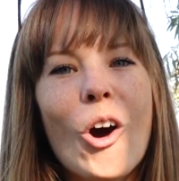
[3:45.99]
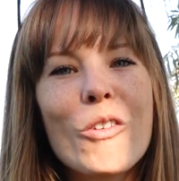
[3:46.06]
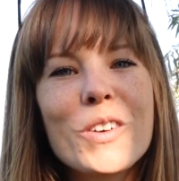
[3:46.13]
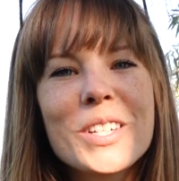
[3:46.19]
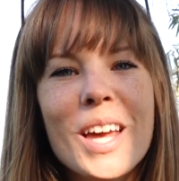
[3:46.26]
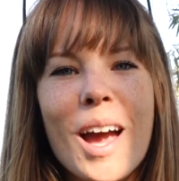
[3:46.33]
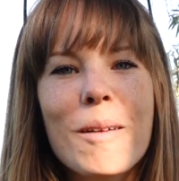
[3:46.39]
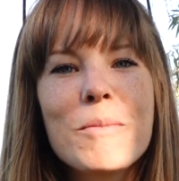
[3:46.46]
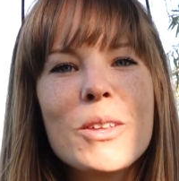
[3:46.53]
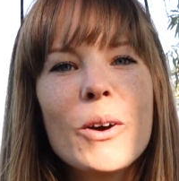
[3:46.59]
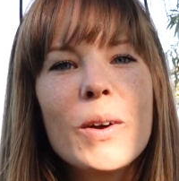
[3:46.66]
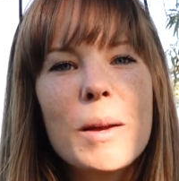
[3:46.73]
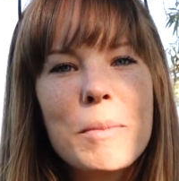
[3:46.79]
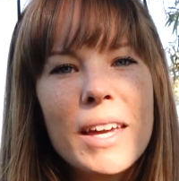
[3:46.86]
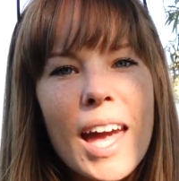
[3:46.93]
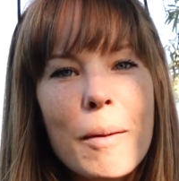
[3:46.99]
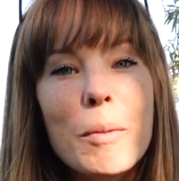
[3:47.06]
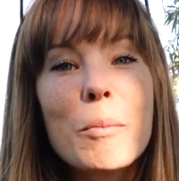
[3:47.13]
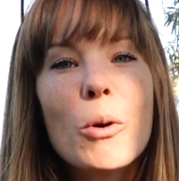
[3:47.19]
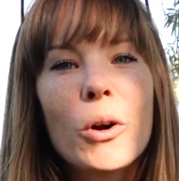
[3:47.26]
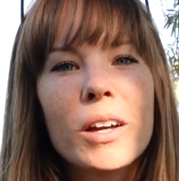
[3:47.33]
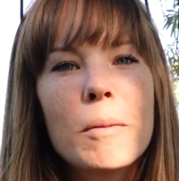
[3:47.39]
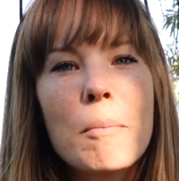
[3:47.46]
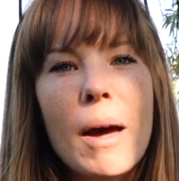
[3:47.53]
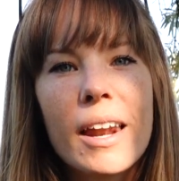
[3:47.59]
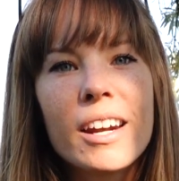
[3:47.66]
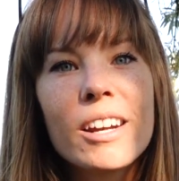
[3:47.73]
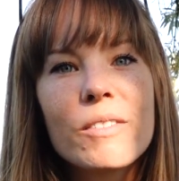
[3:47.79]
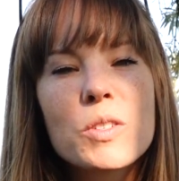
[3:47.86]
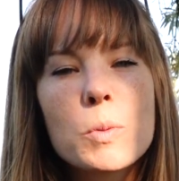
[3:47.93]
Over time, though, it became a more
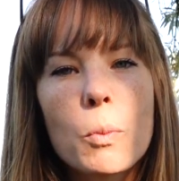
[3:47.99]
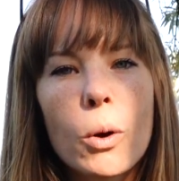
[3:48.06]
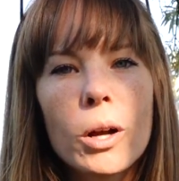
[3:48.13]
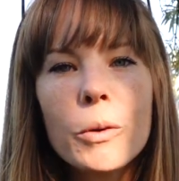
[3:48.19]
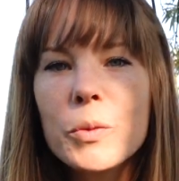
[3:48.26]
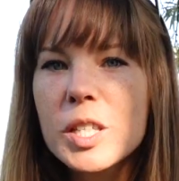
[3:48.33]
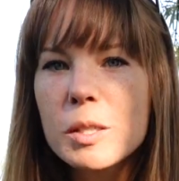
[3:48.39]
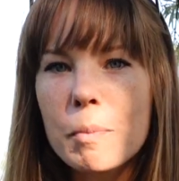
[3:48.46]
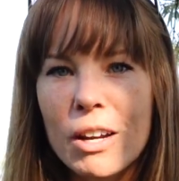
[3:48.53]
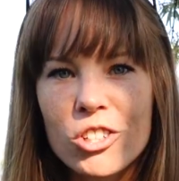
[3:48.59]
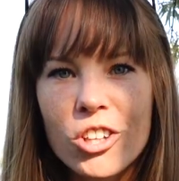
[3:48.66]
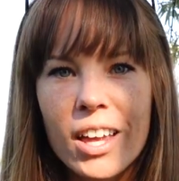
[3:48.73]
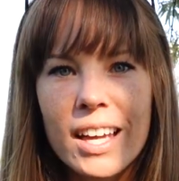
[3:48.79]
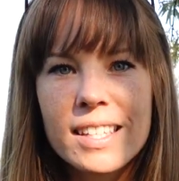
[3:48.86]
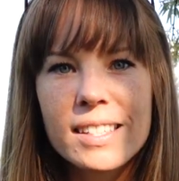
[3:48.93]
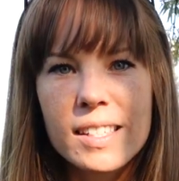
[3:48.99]
competitive sport with specialized